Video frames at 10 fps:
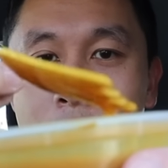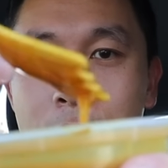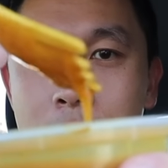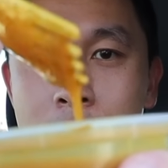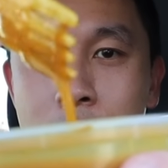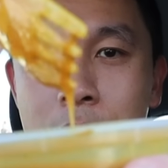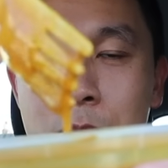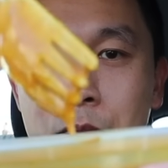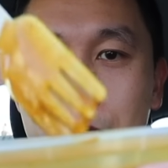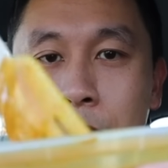
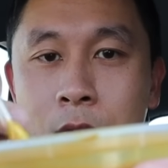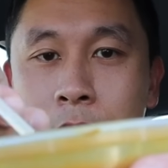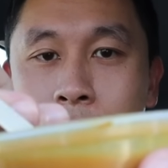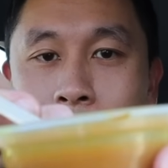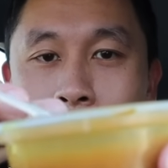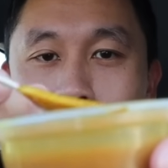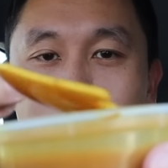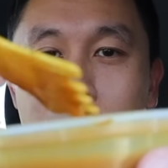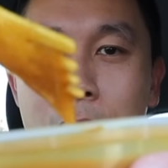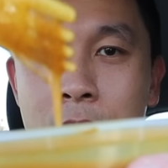version. I
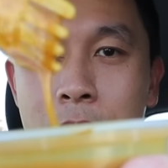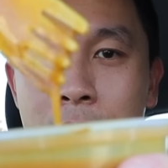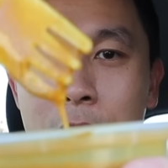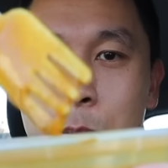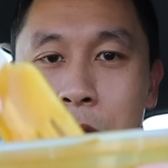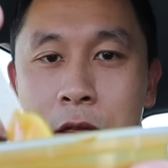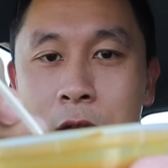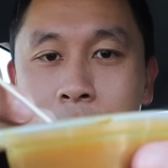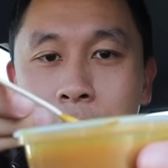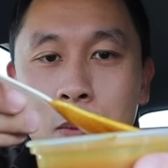normally like it a little bit
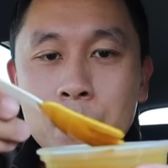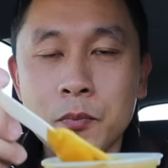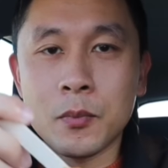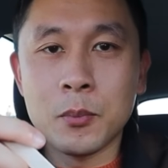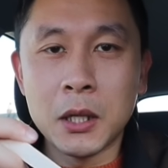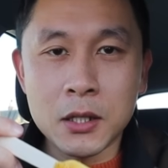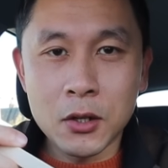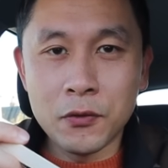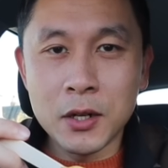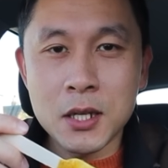thicker, but let's
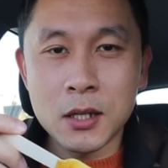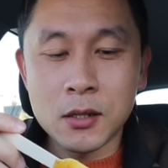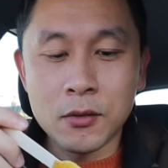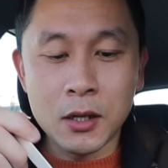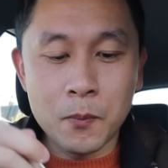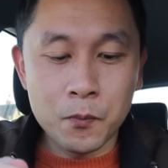go for a taste of it.